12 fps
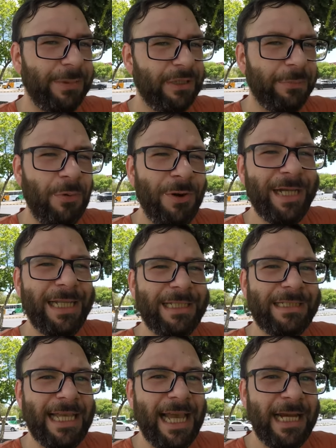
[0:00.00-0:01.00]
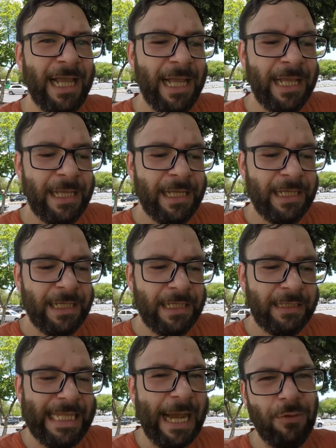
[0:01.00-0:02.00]
But the point is that
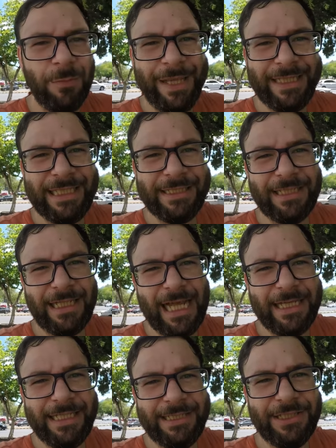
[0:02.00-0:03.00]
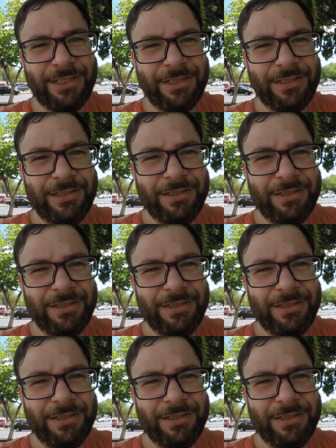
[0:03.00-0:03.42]
that would make things a lot easier.